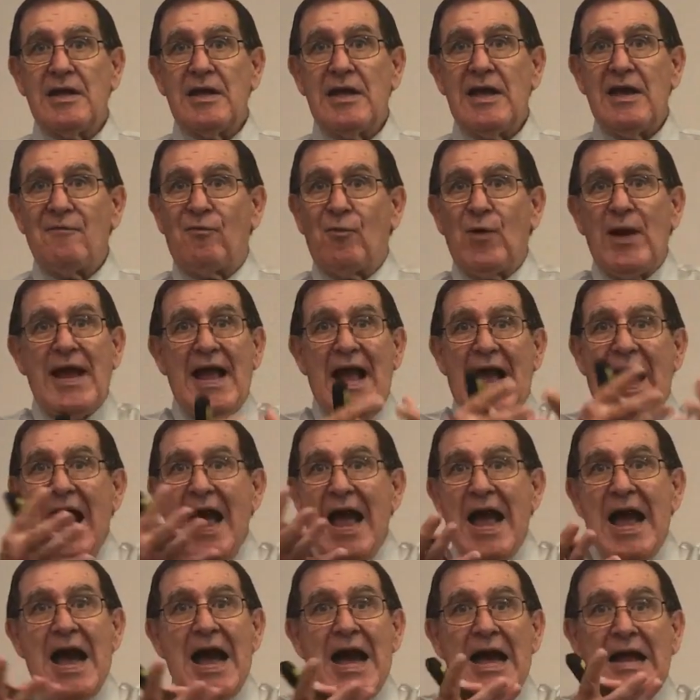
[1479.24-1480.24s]
If we
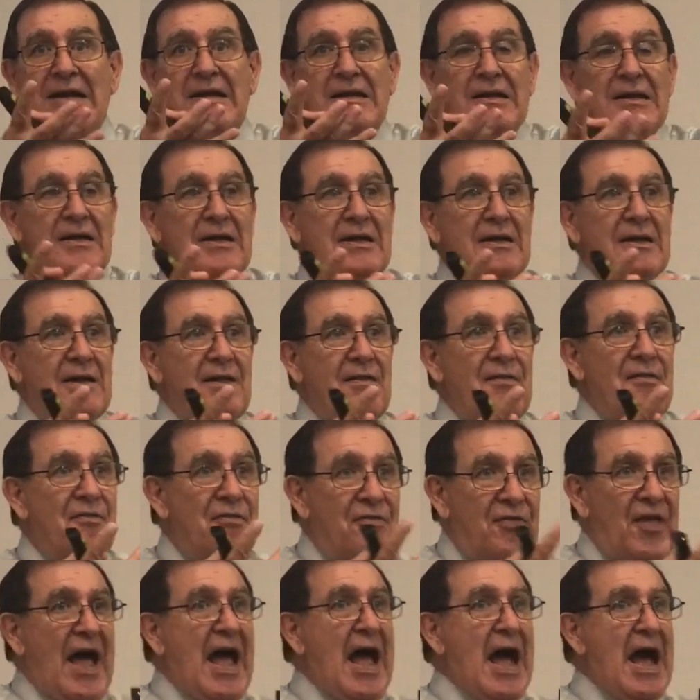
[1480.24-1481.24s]
had
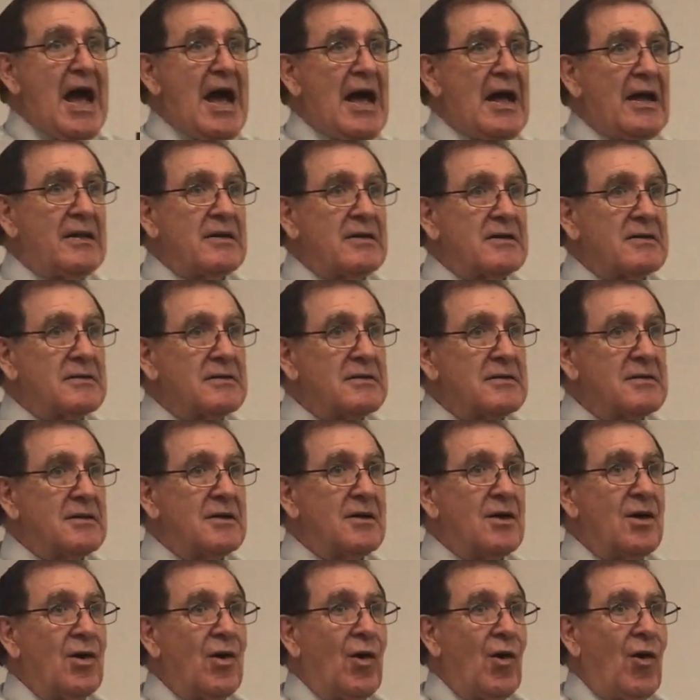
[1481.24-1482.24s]
that,
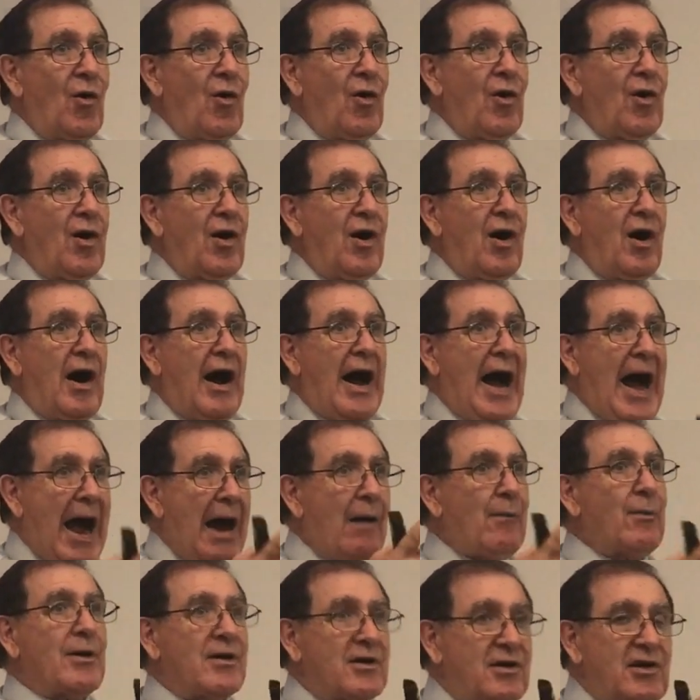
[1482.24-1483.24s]

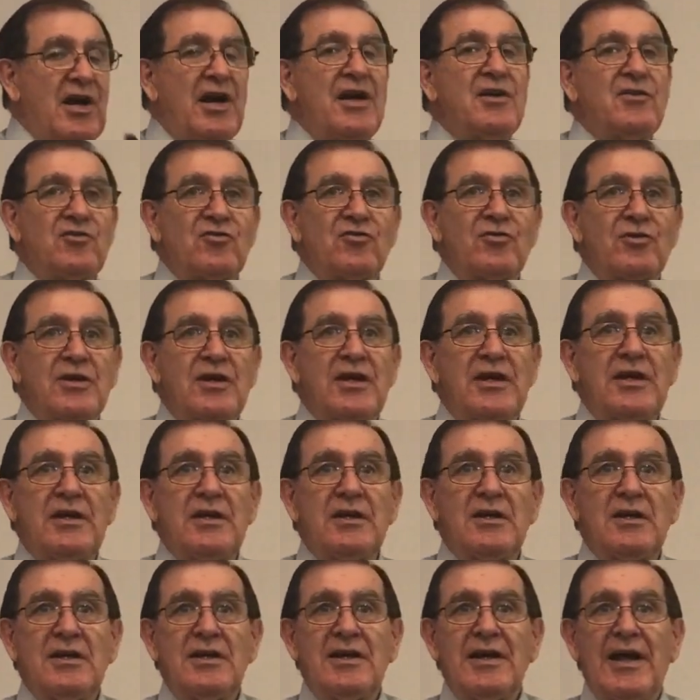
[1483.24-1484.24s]
our
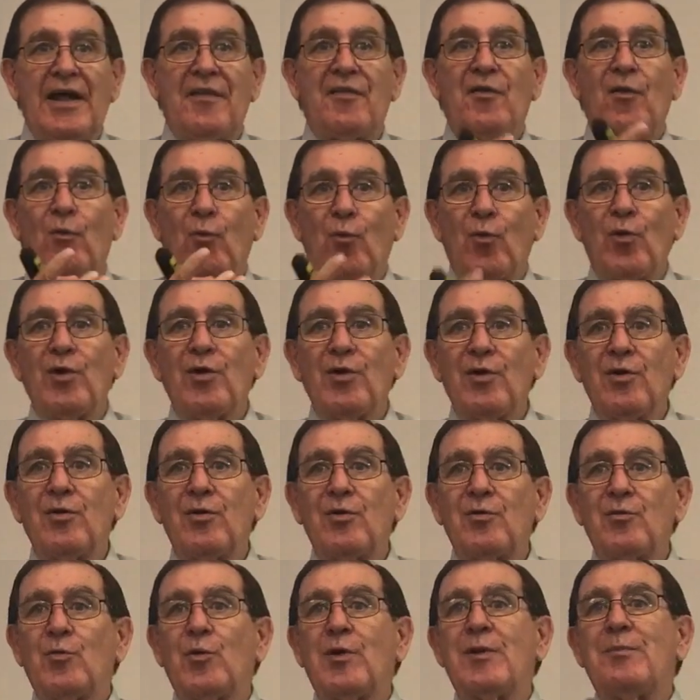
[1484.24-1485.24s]
country and the
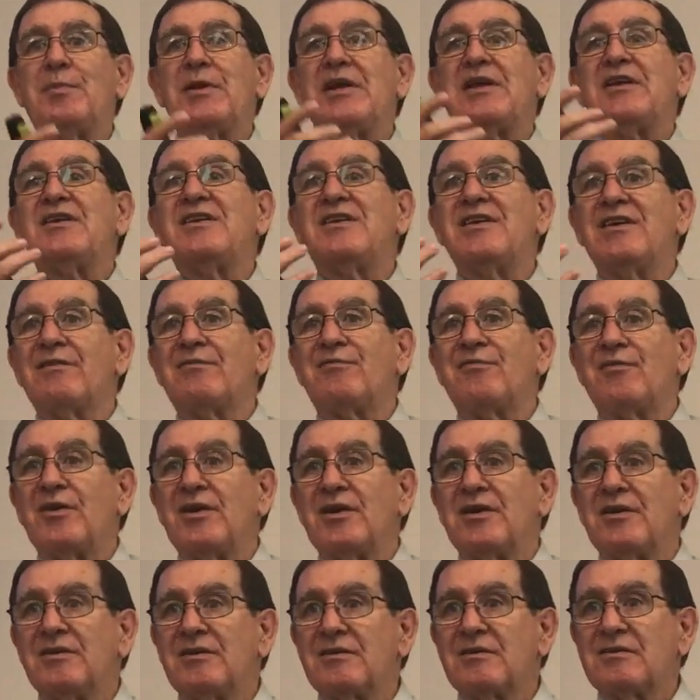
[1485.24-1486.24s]
world would be
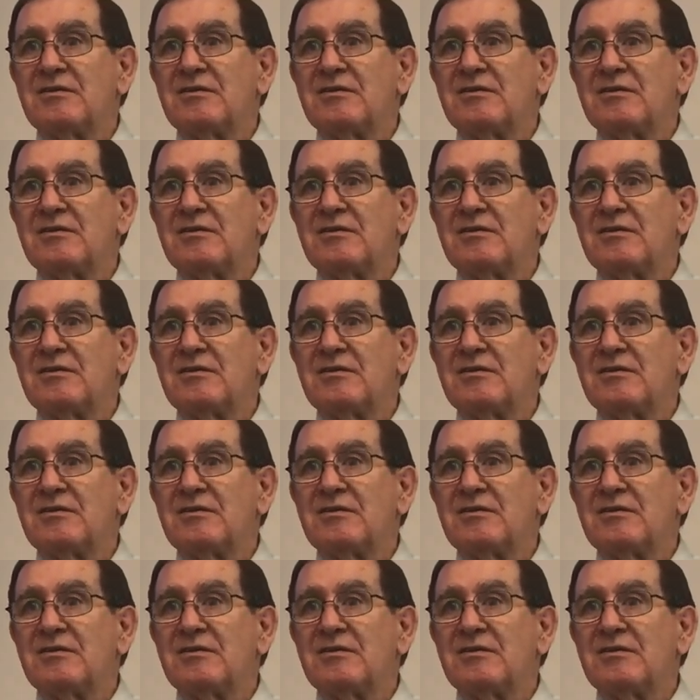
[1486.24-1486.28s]
different.